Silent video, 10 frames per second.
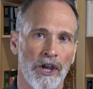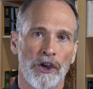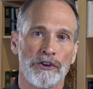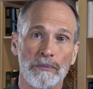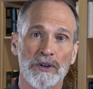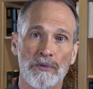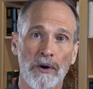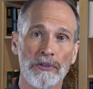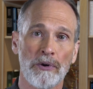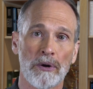Human
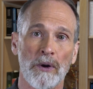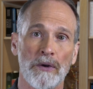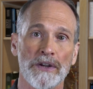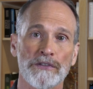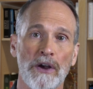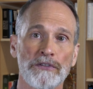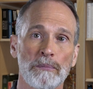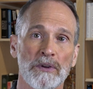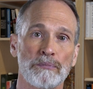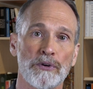growth hormone has also
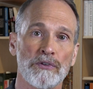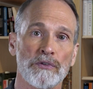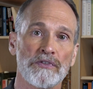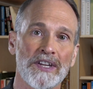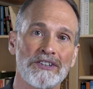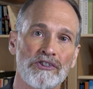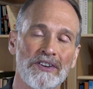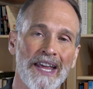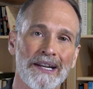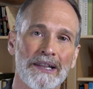been produced in
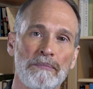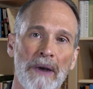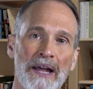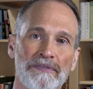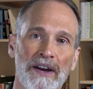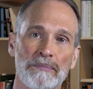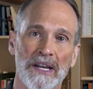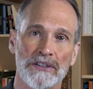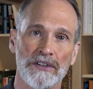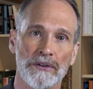genetically modified
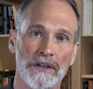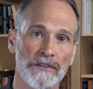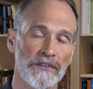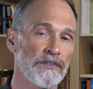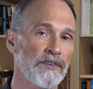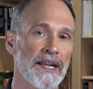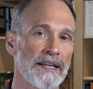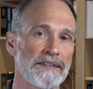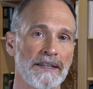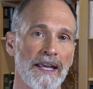bacteria since the
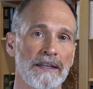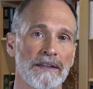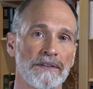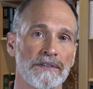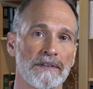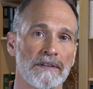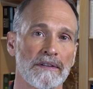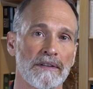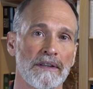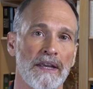1980s.
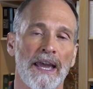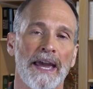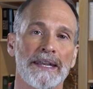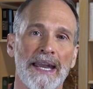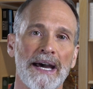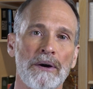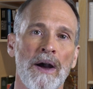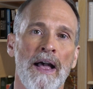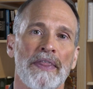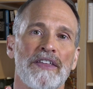And now,
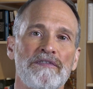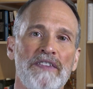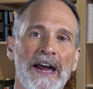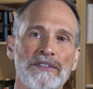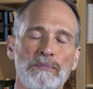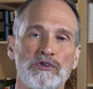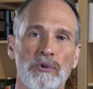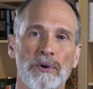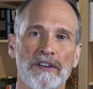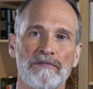the vast
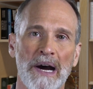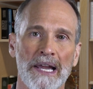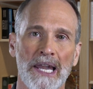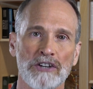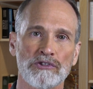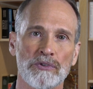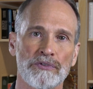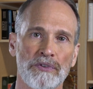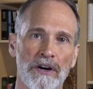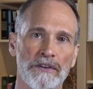majority of biological
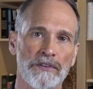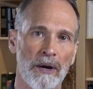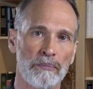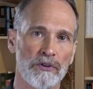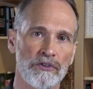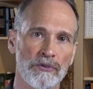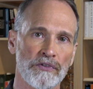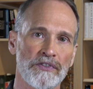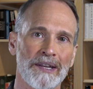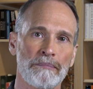drugs are
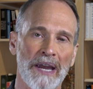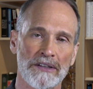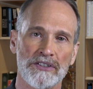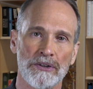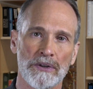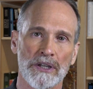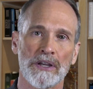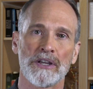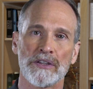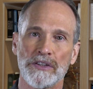produced in bacteria,
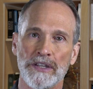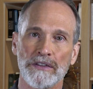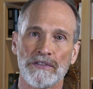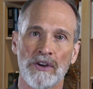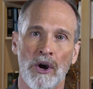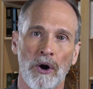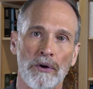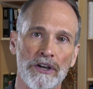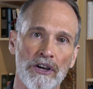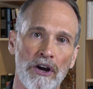yeast,
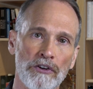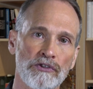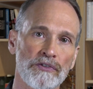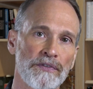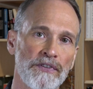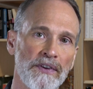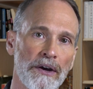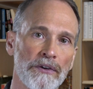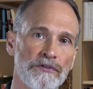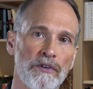or in cultures of
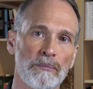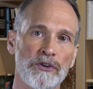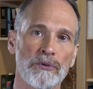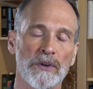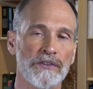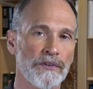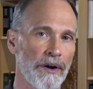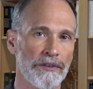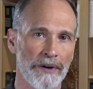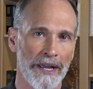cells from humans or
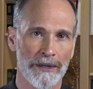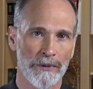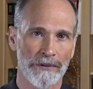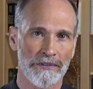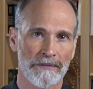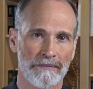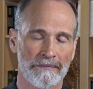other animals.